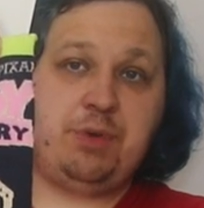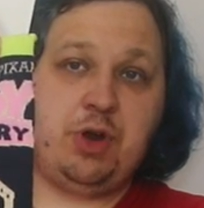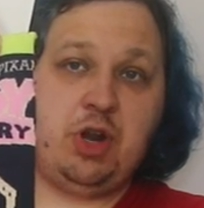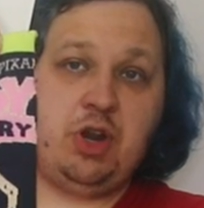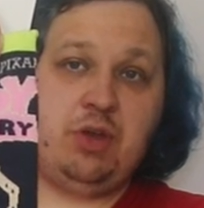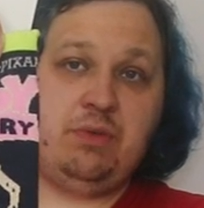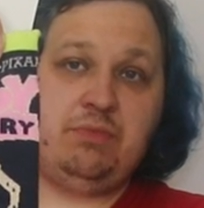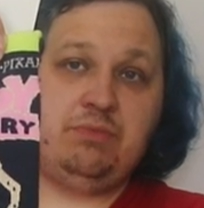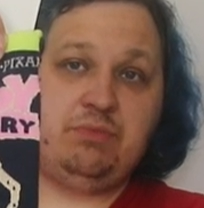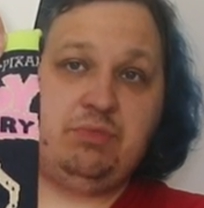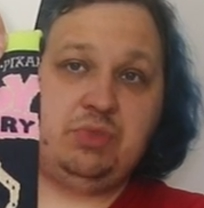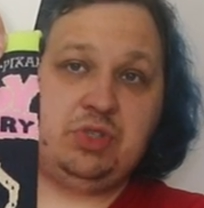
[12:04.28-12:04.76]

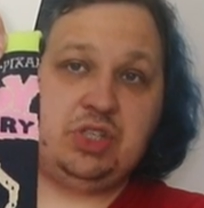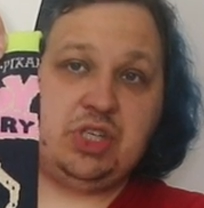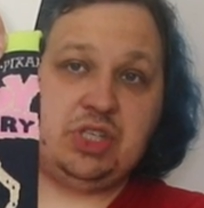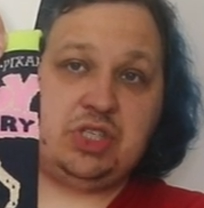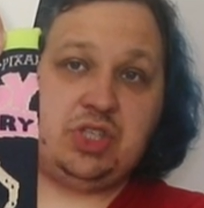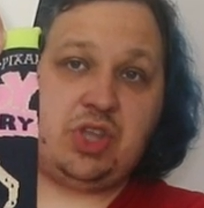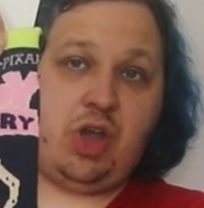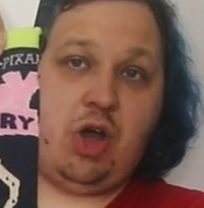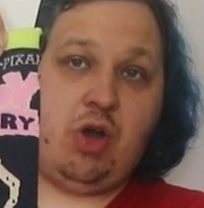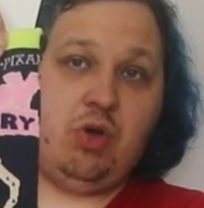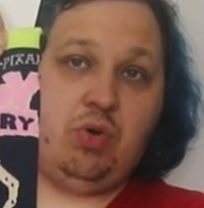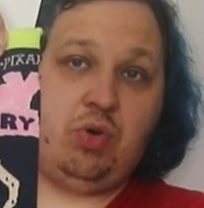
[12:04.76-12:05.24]
bottom,
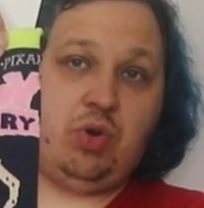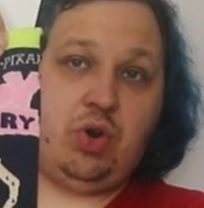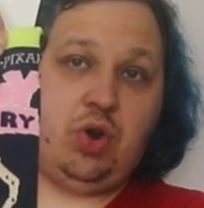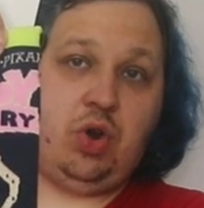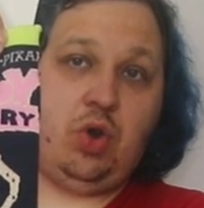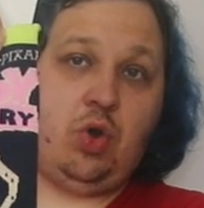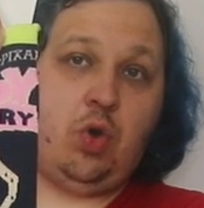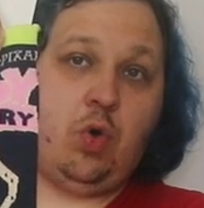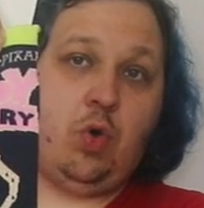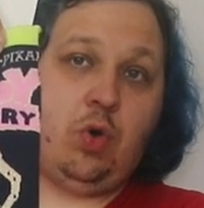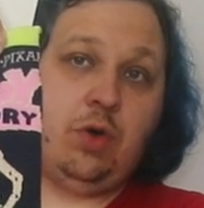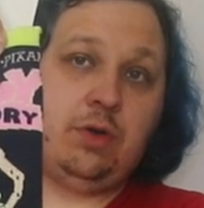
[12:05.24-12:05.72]
just the whole
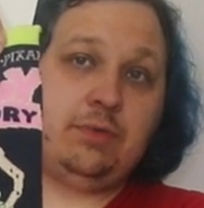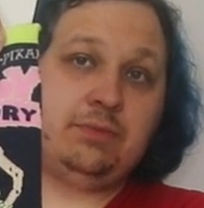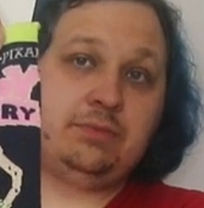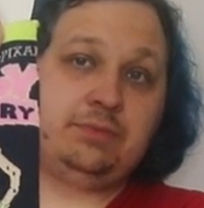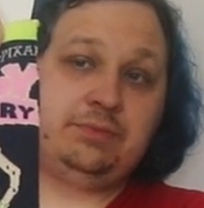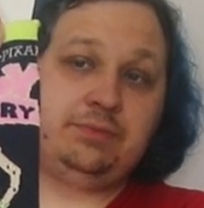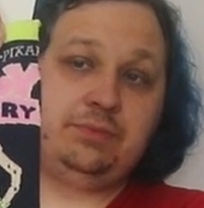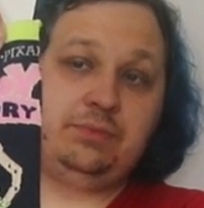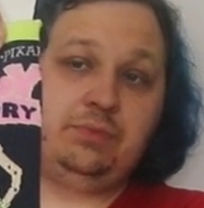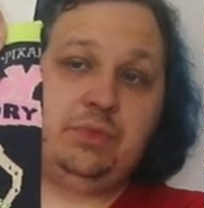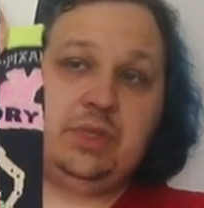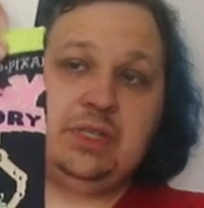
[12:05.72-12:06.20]
claw
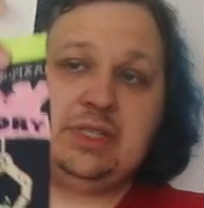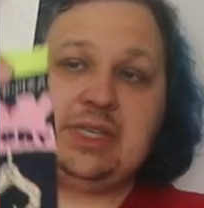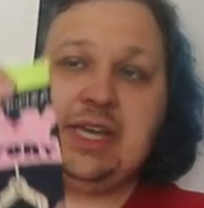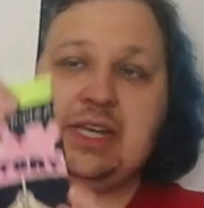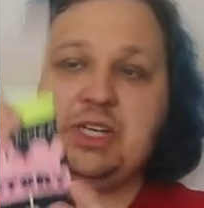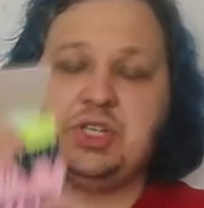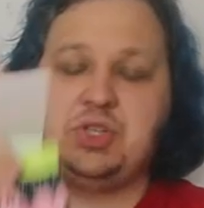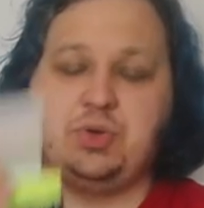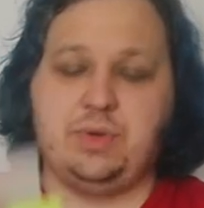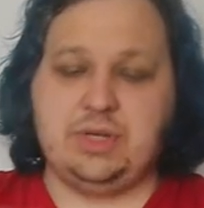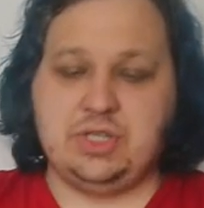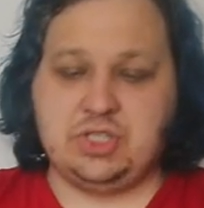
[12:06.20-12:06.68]

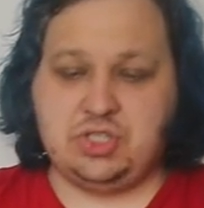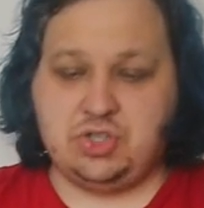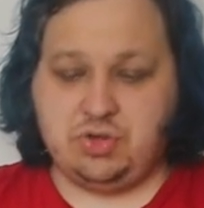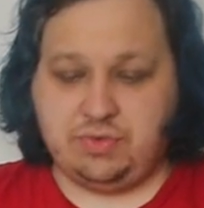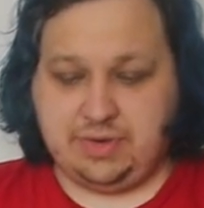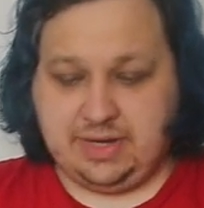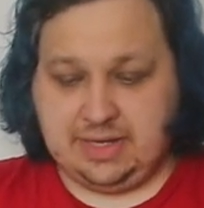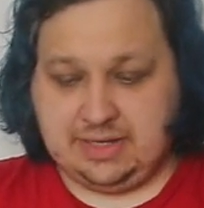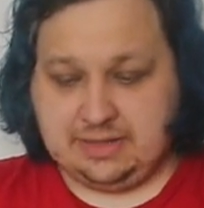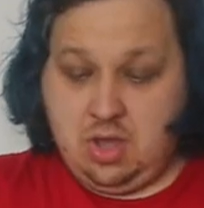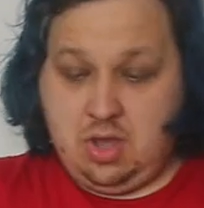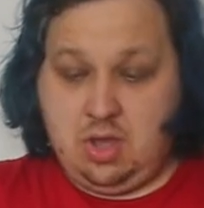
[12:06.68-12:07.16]
saying Toy
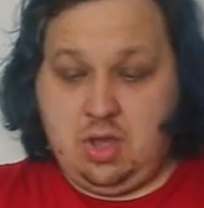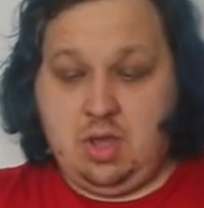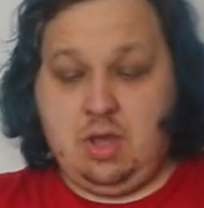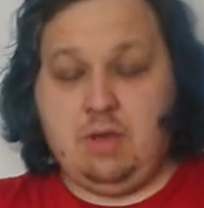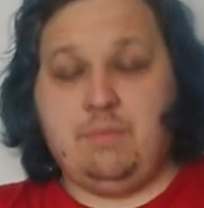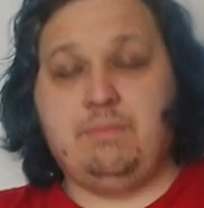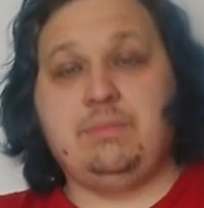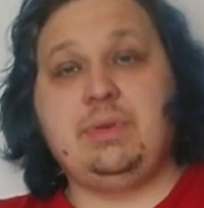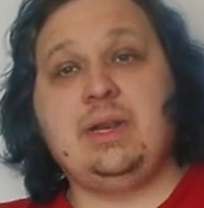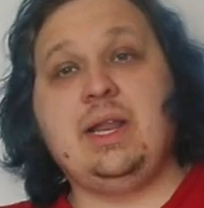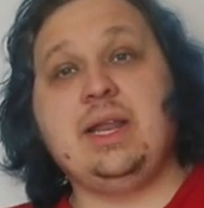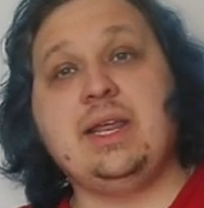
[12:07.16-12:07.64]
Story.
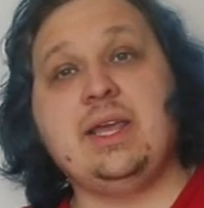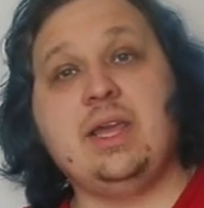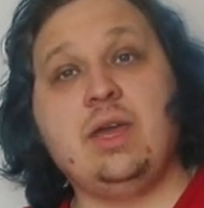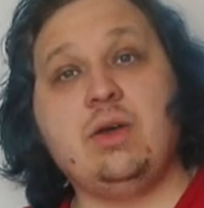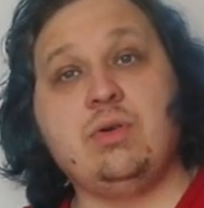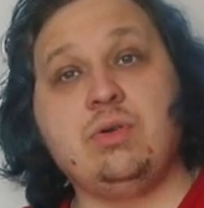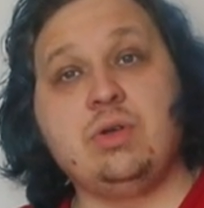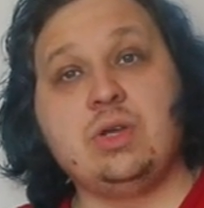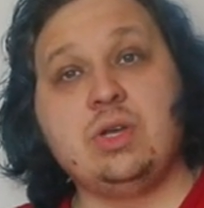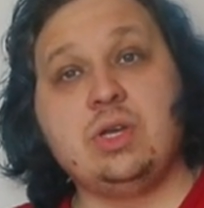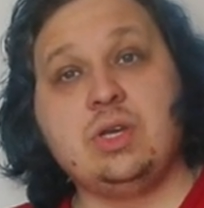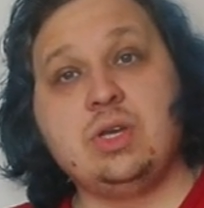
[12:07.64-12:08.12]
Bloody
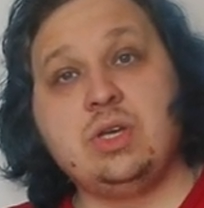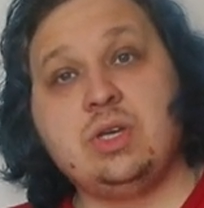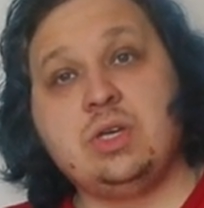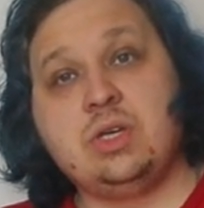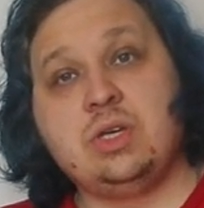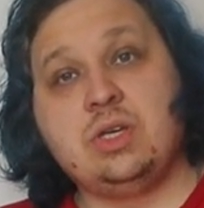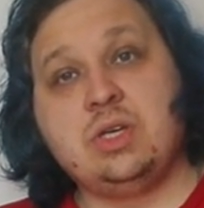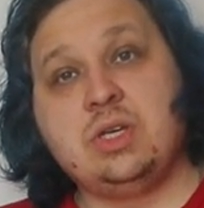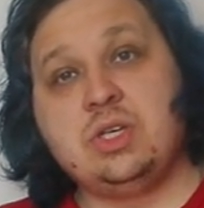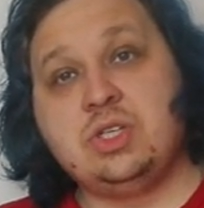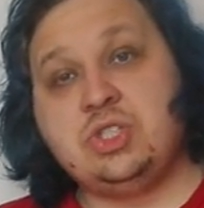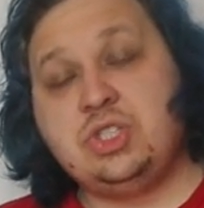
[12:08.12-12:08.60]
hell.
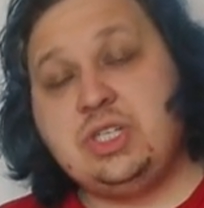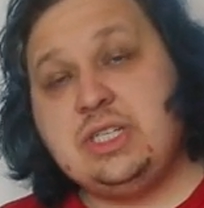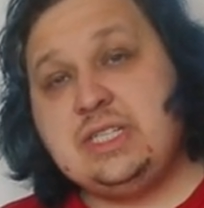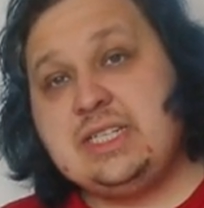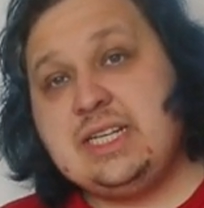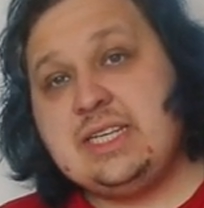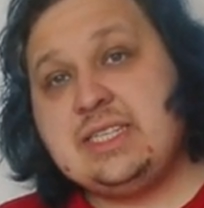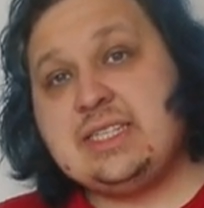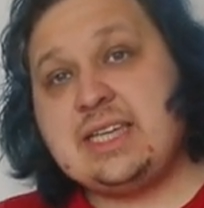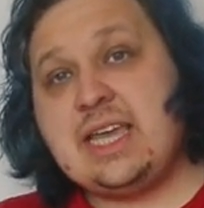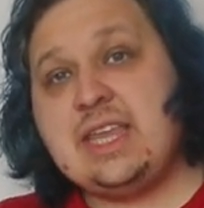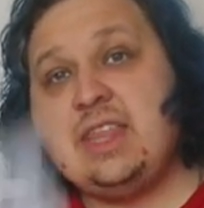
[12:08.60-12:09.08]
She
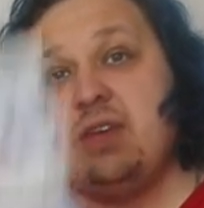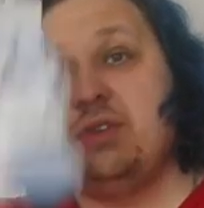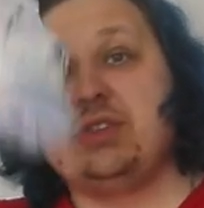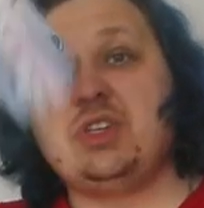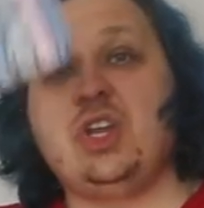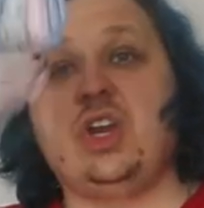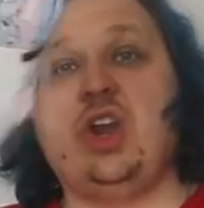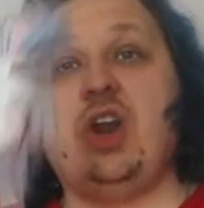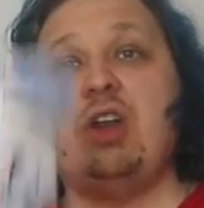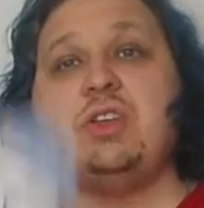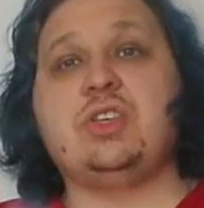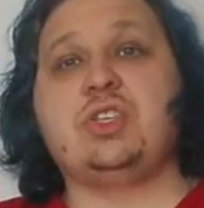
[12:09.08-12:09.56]
did say there was
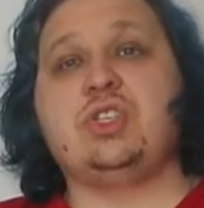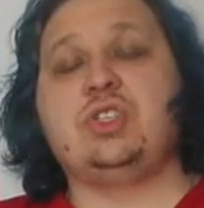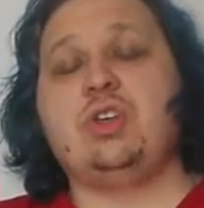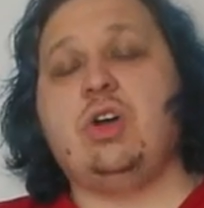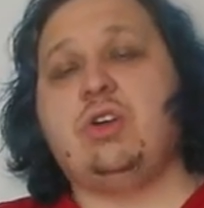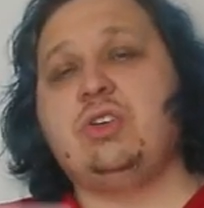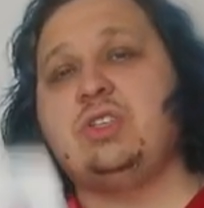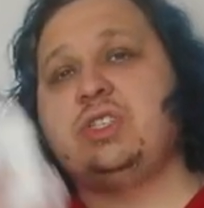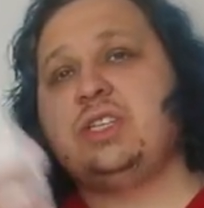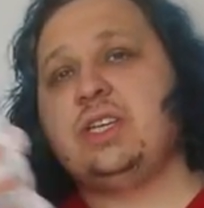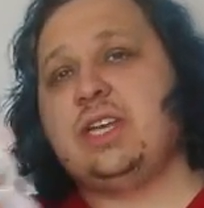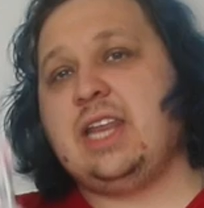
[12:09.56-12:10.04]
a lot of
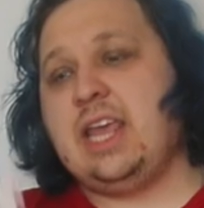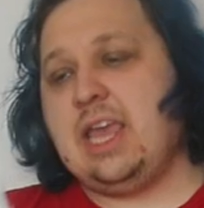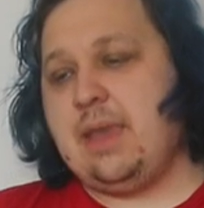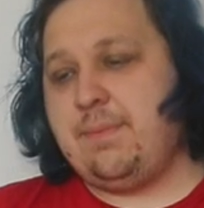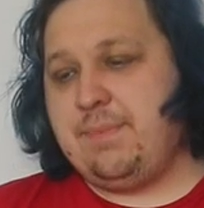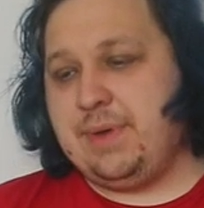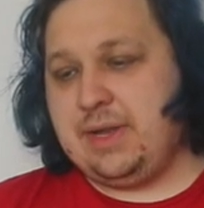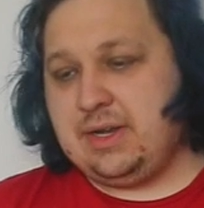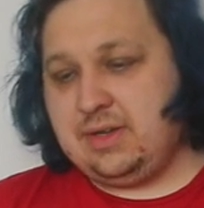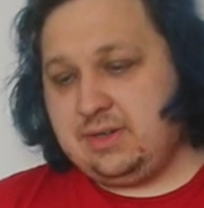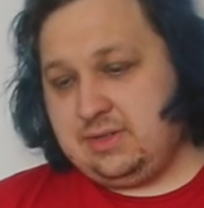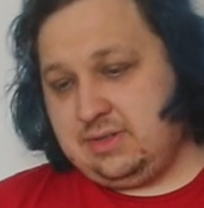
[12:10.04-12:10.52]
socks in here,
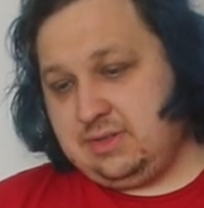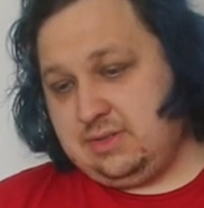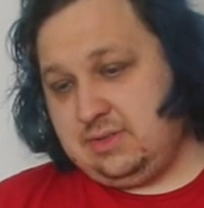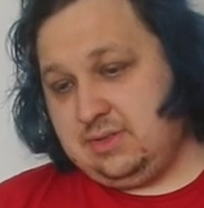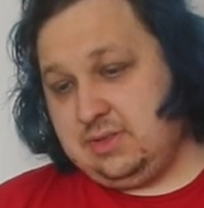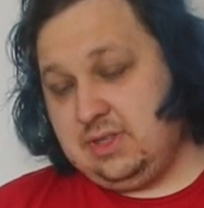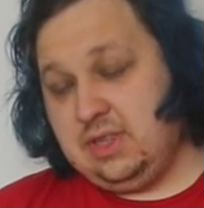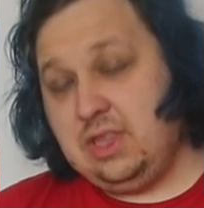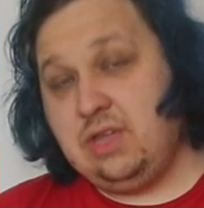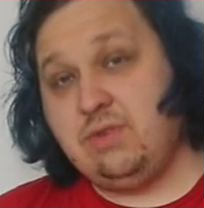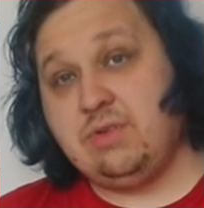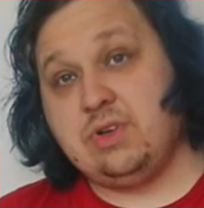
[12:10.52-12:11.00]
but
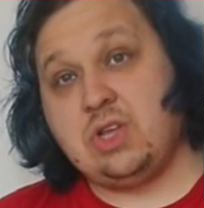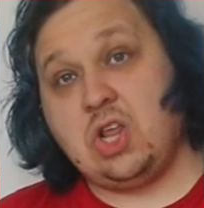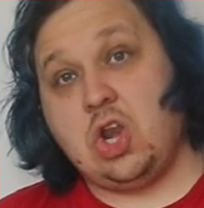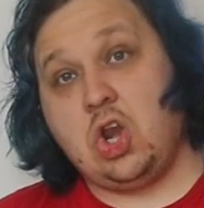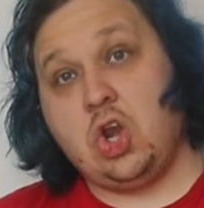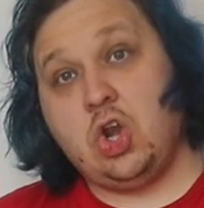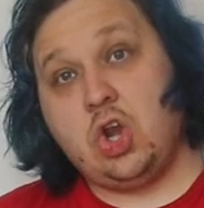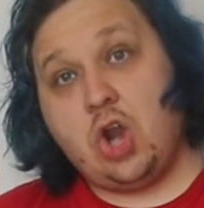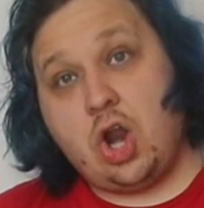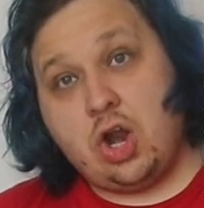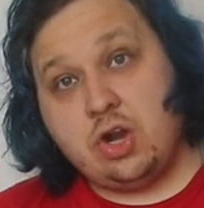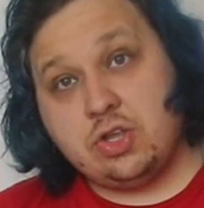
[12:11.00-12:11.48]
there were a
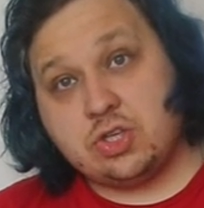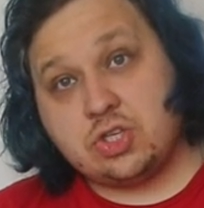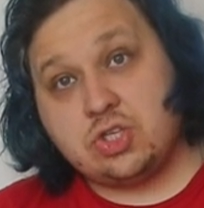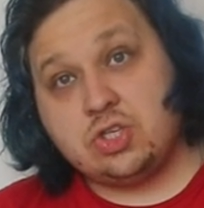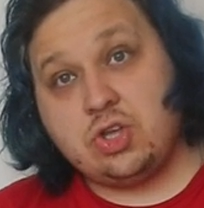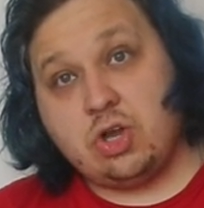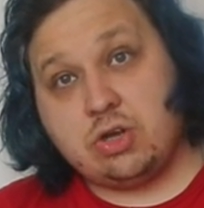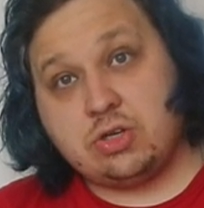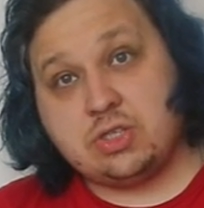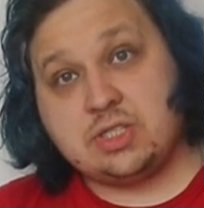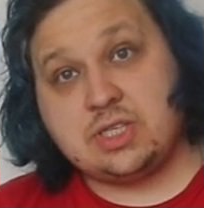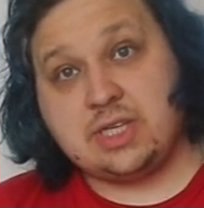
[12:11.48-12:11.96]
lot of
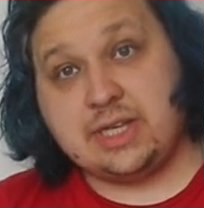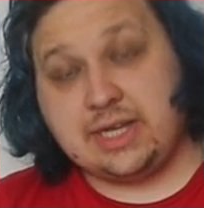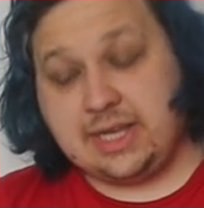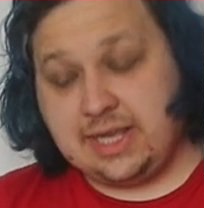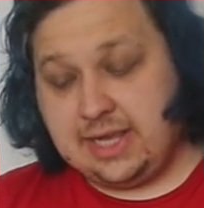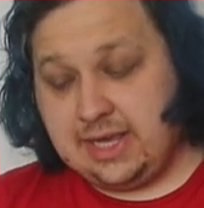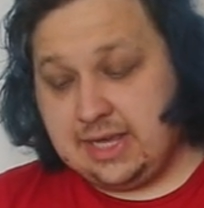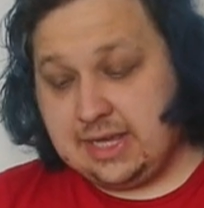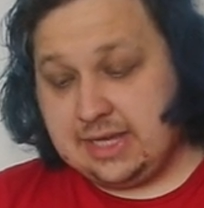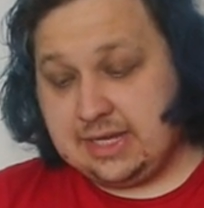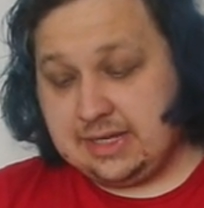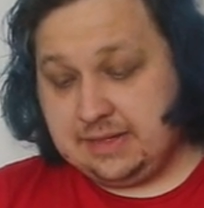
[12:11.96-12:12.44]
socks in
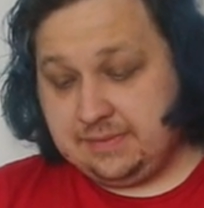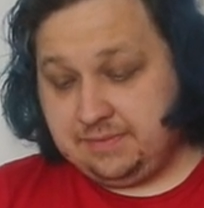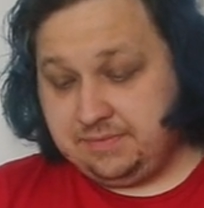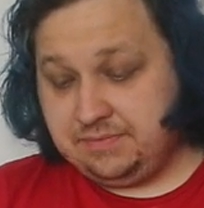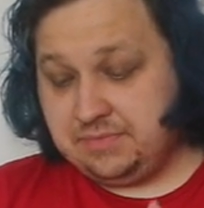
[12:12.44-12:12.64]
here.